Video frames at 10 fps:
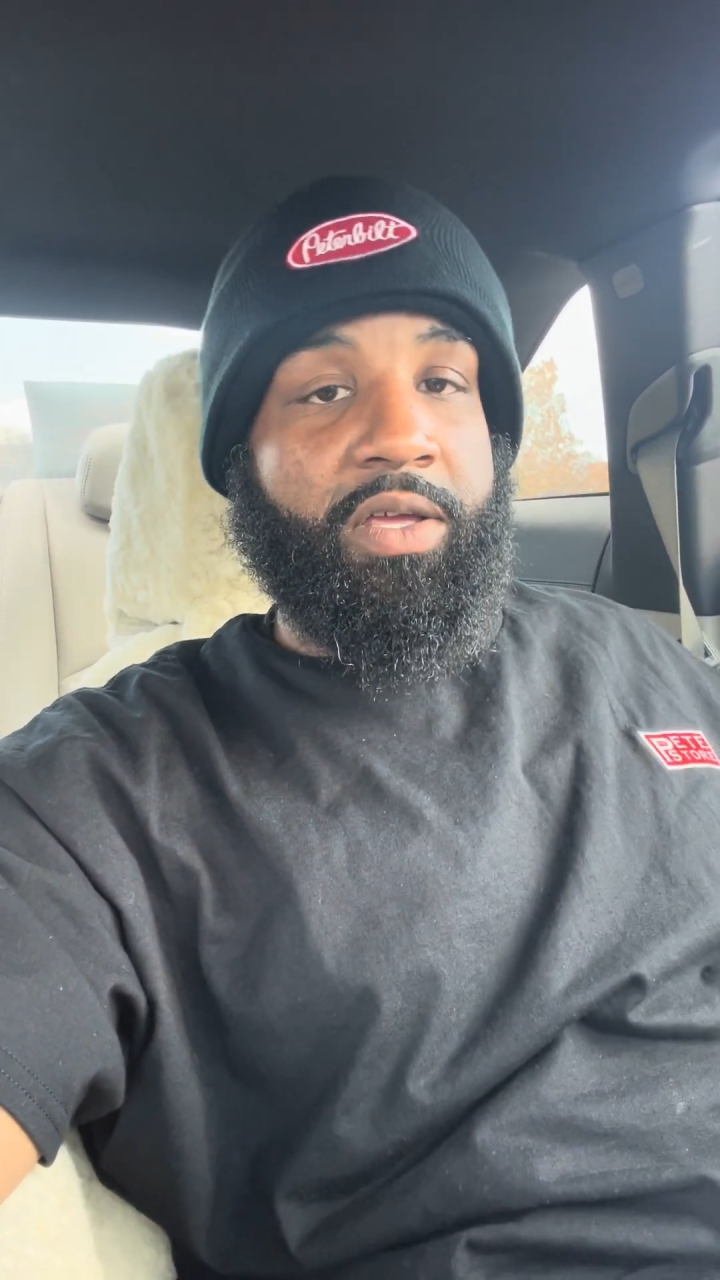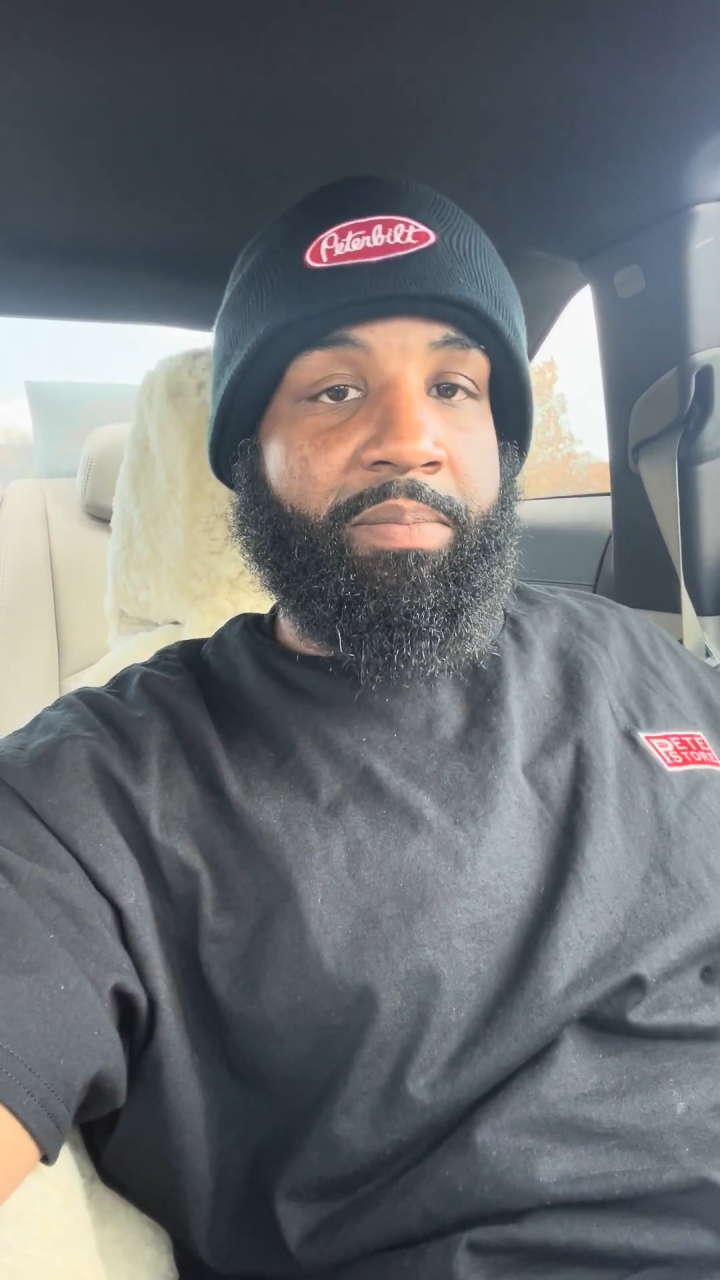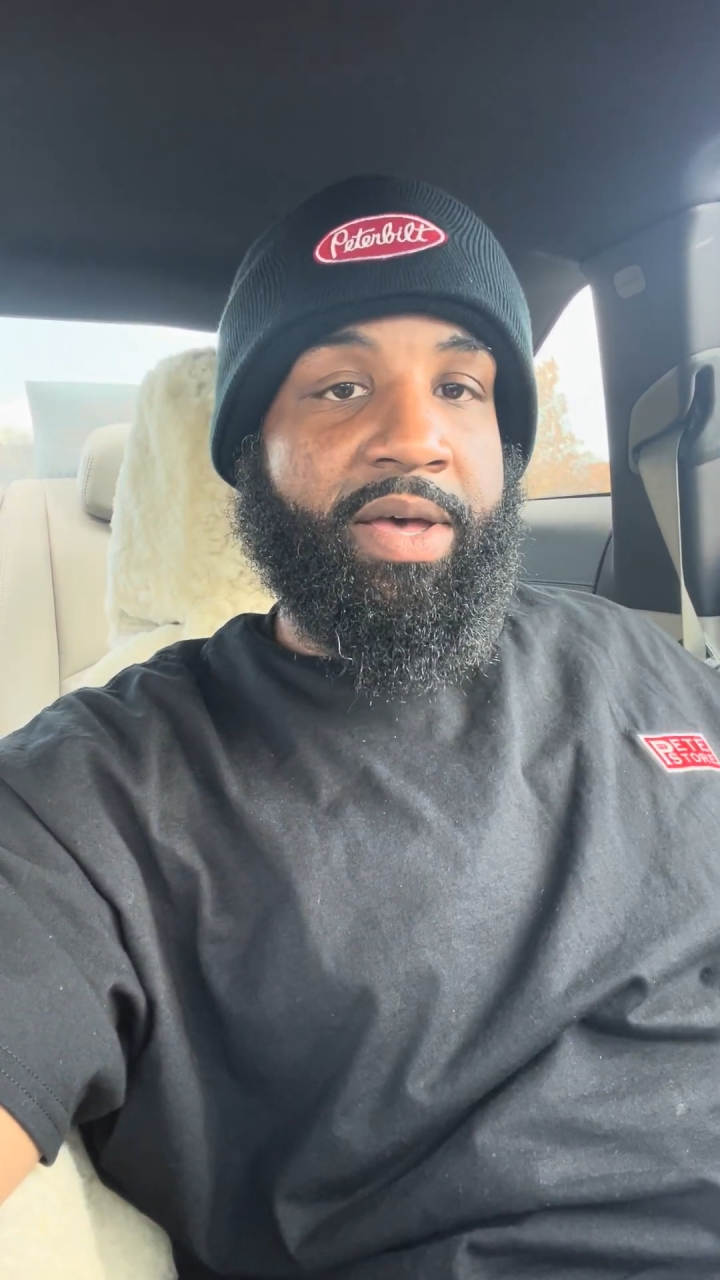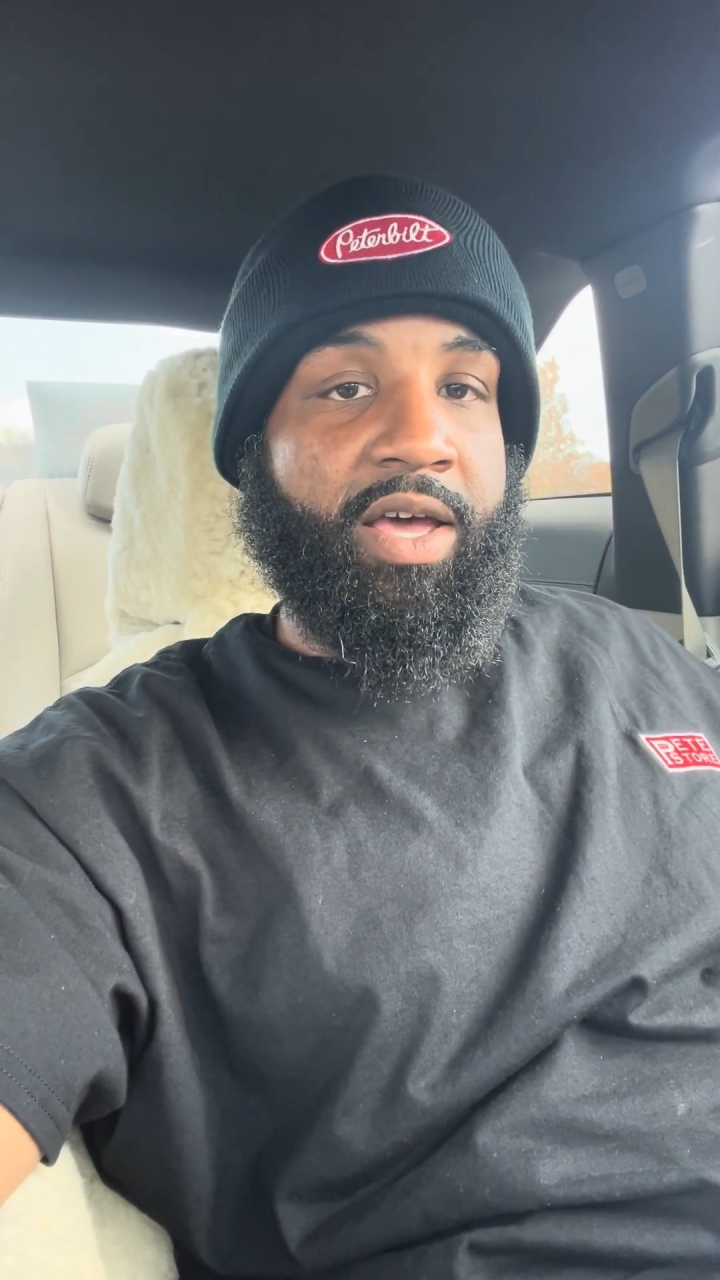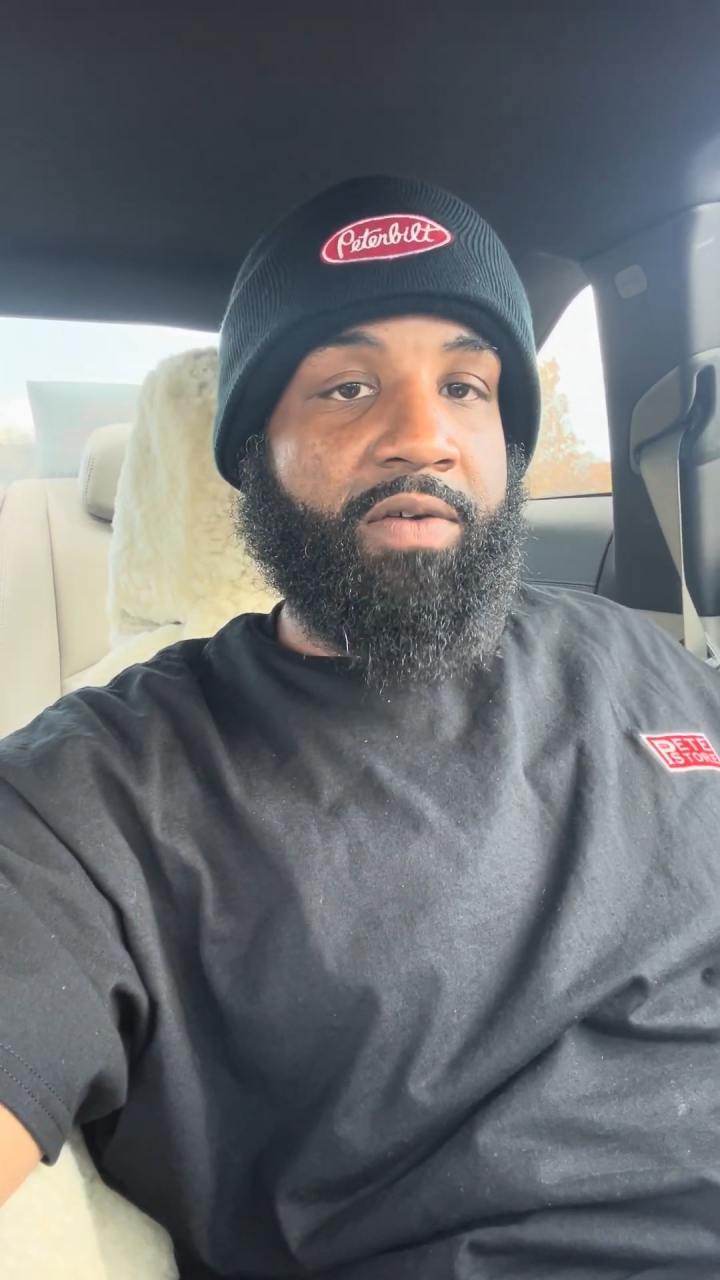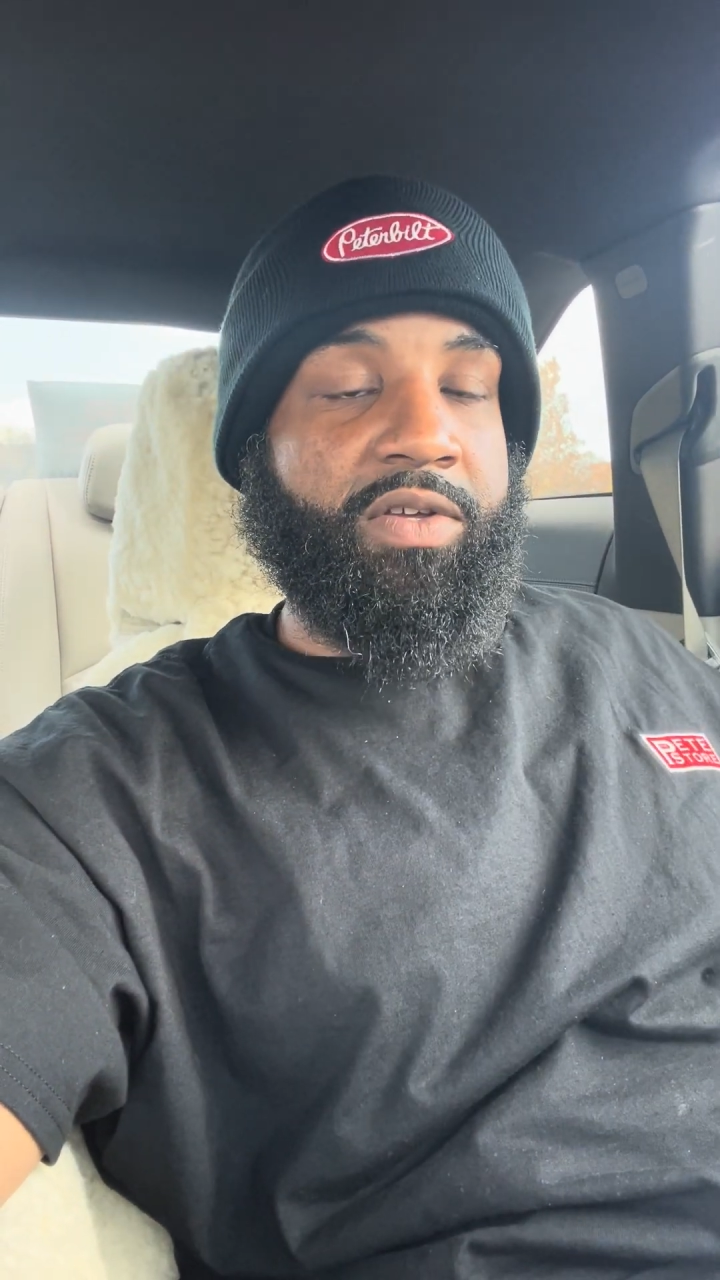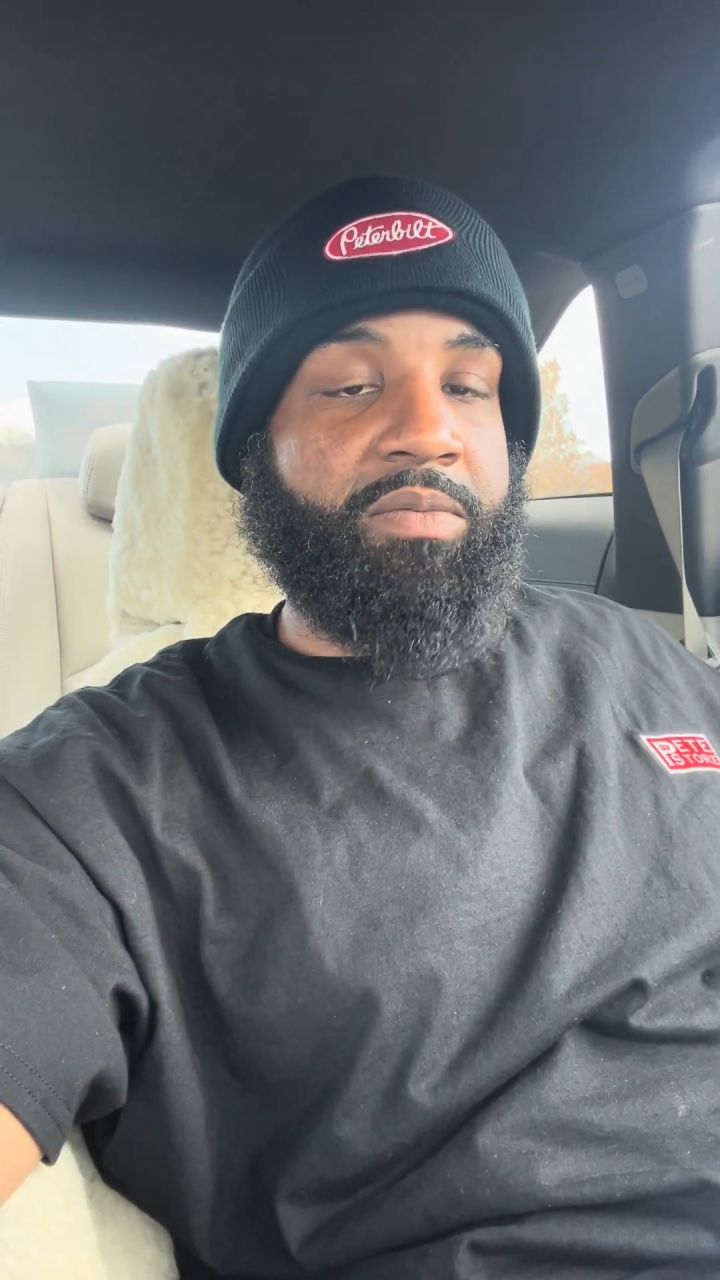batteries.